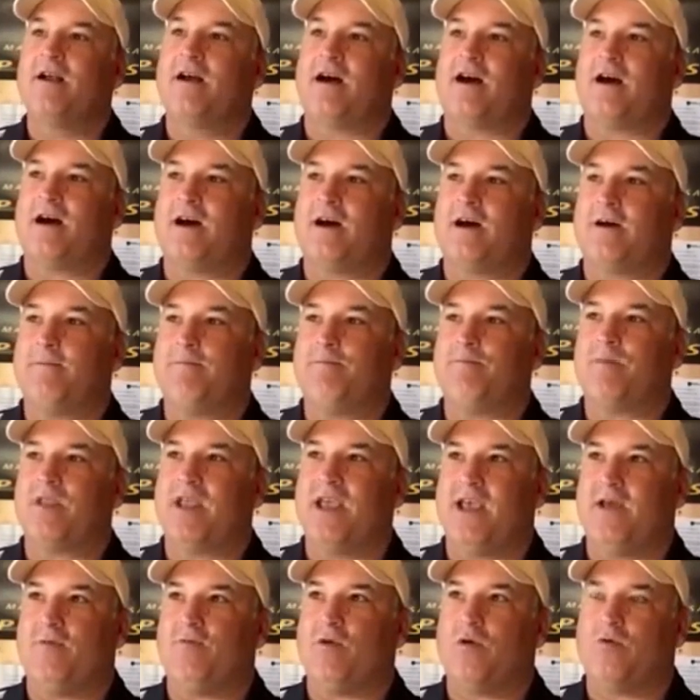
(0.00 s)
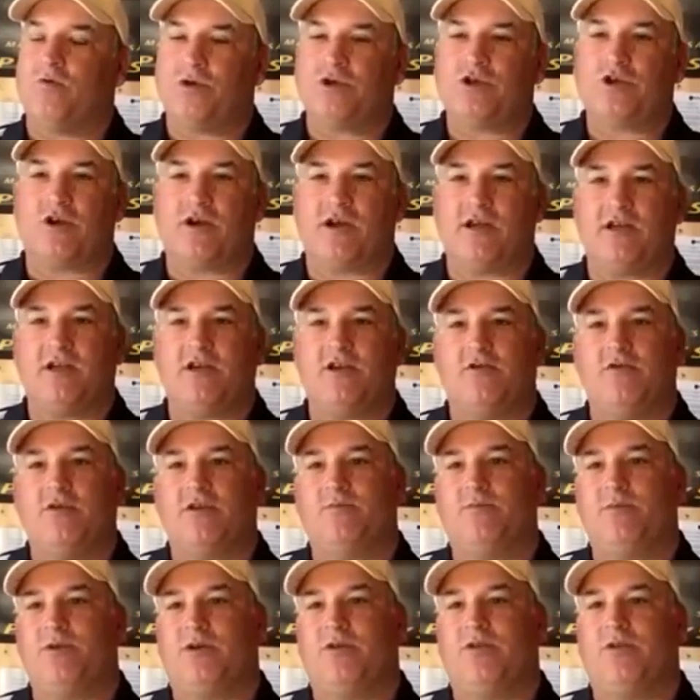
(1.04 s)
And what we're trying to do
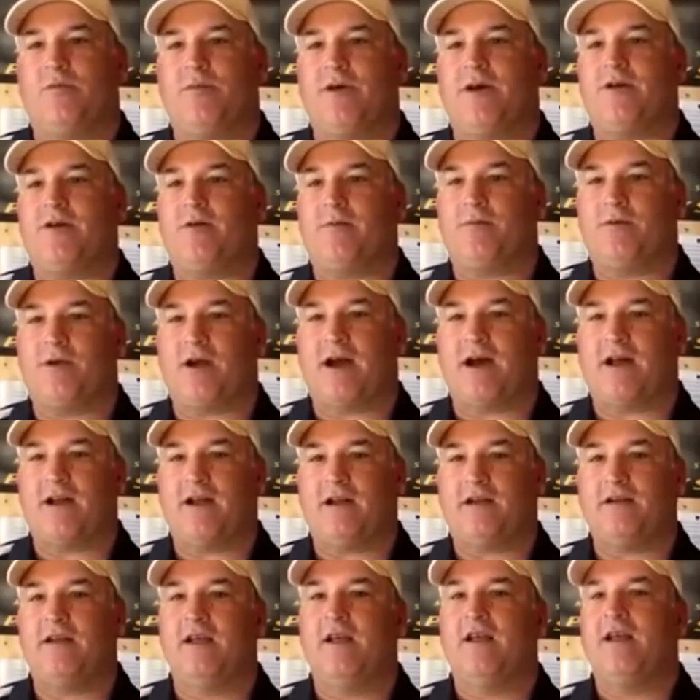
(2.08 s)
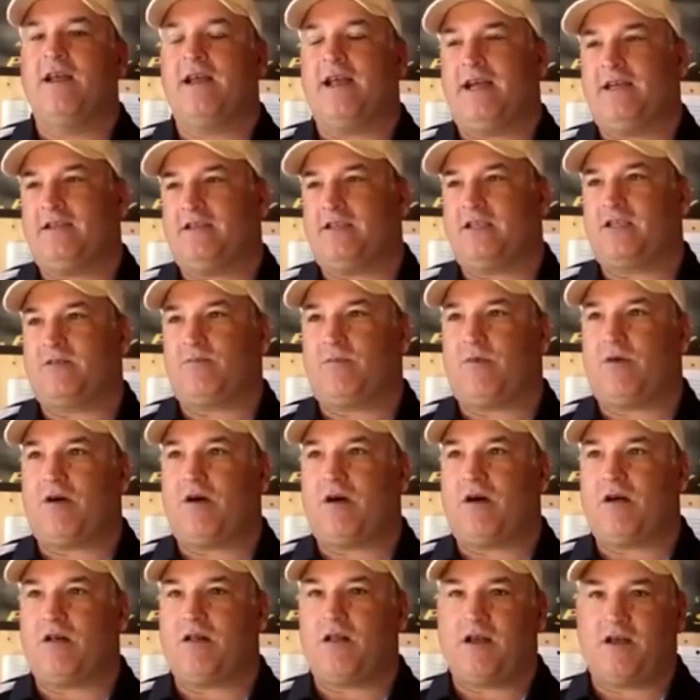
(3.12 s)
is build a better product. As a
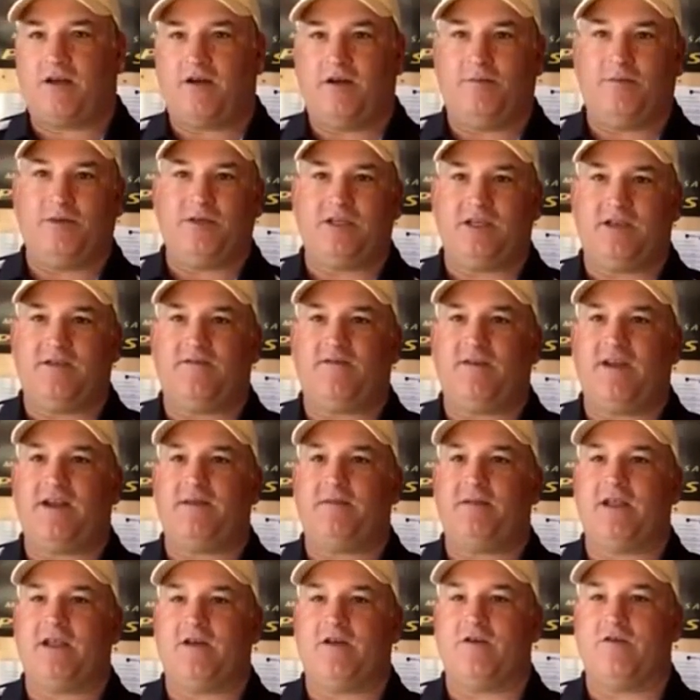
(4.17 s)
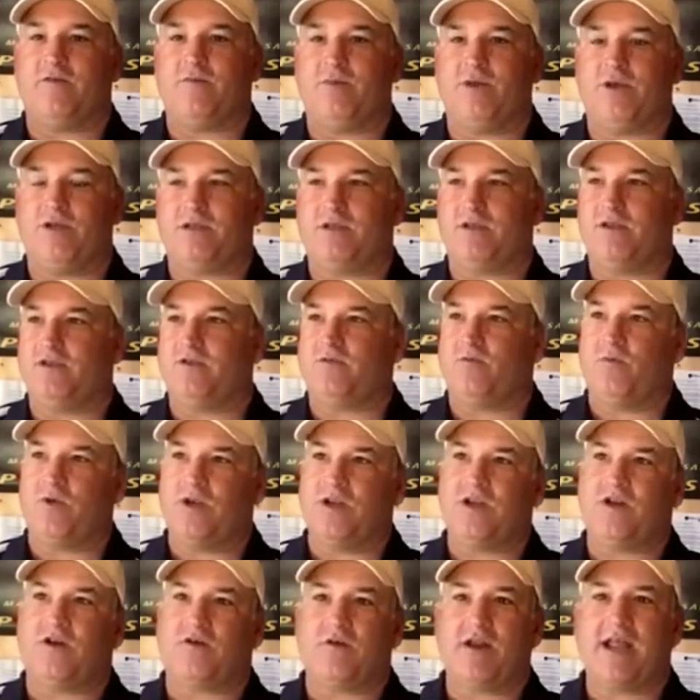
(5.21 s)
small 100% family-owned business,
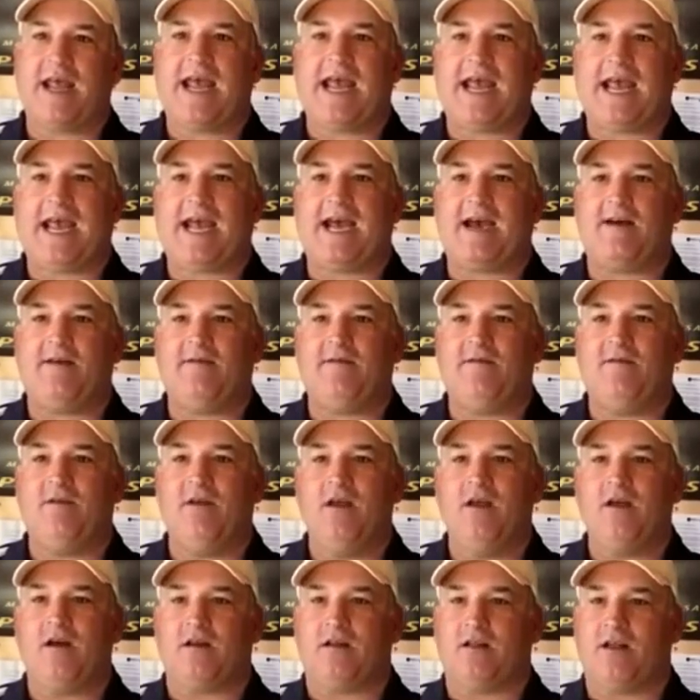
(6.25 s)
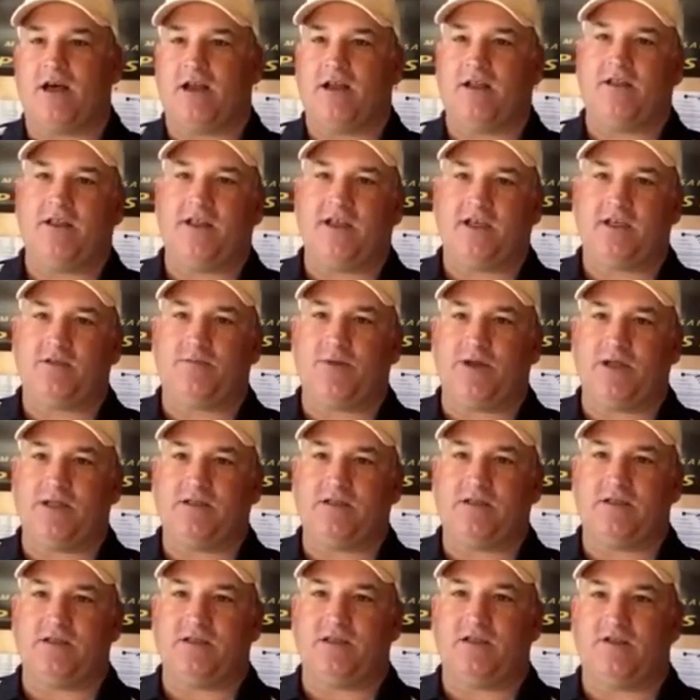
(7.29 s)
we don't have a lot of the
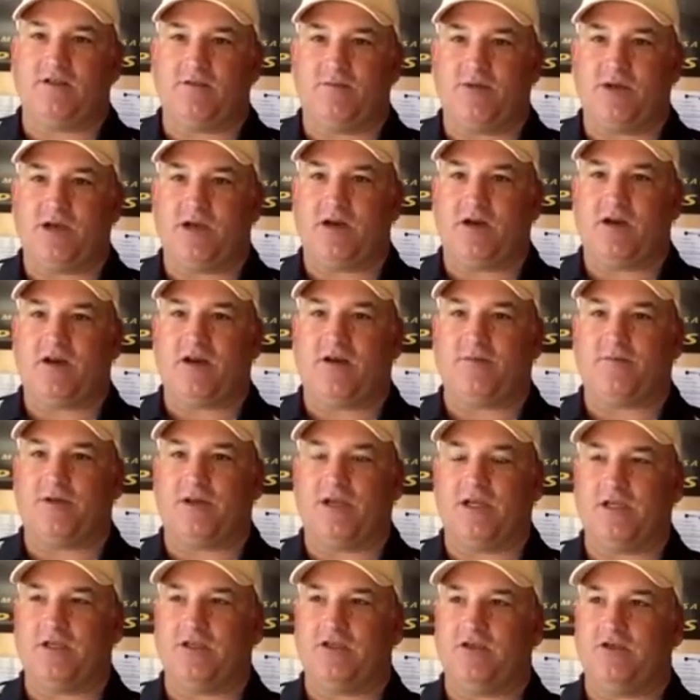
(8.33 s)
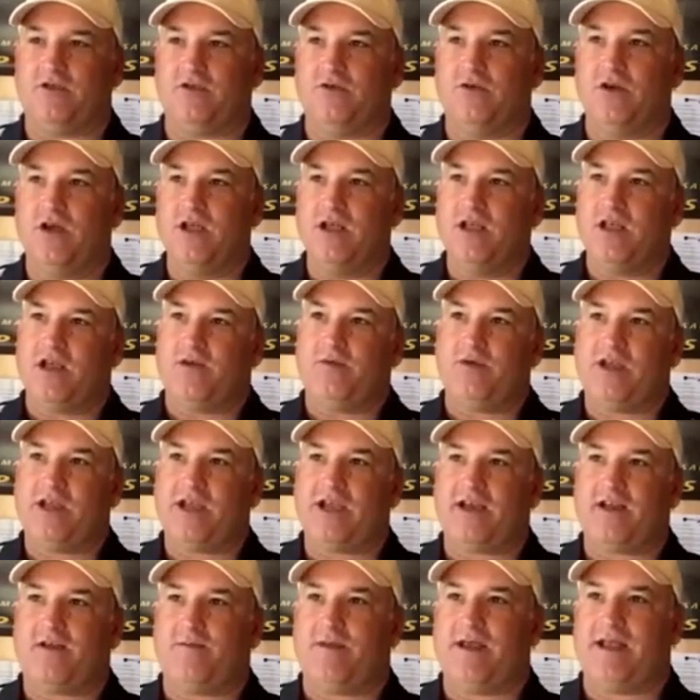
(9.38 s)
expenses that the bigger companies do, and we
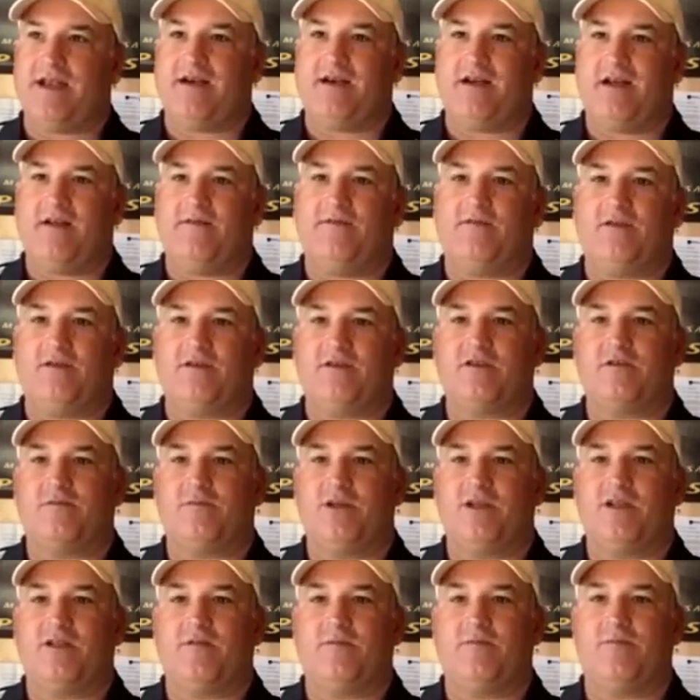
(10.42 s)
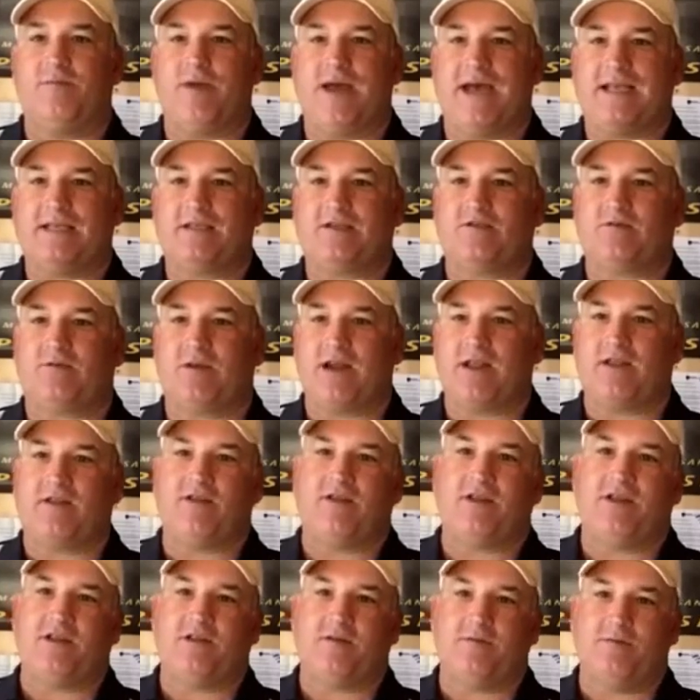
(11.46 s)
kind of made an effort to be the best rather
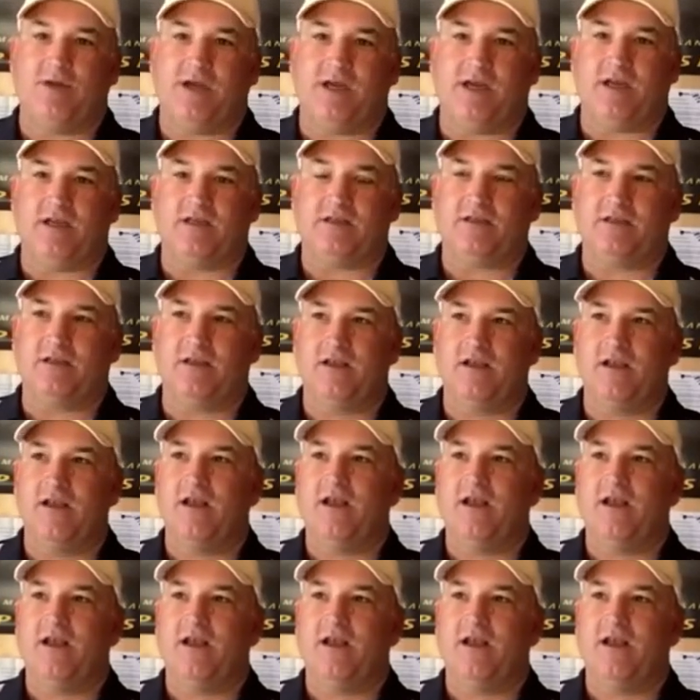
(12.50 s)
than the biggest.